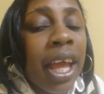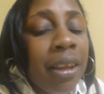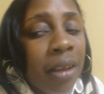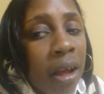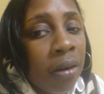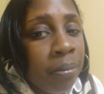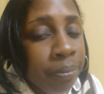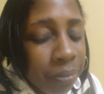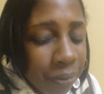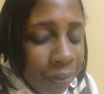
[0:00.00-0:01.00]
And so
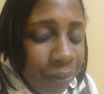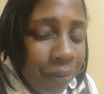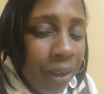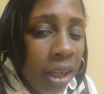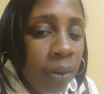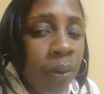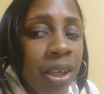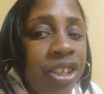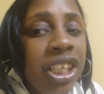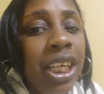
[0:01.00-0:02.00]
when
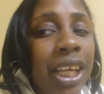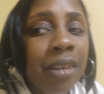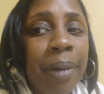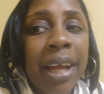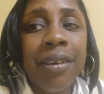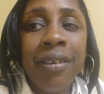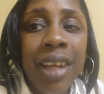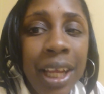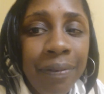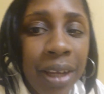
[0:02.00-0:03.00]
she gets back to
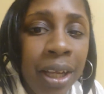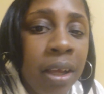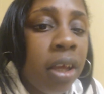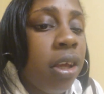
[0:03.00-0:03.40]
Stevie,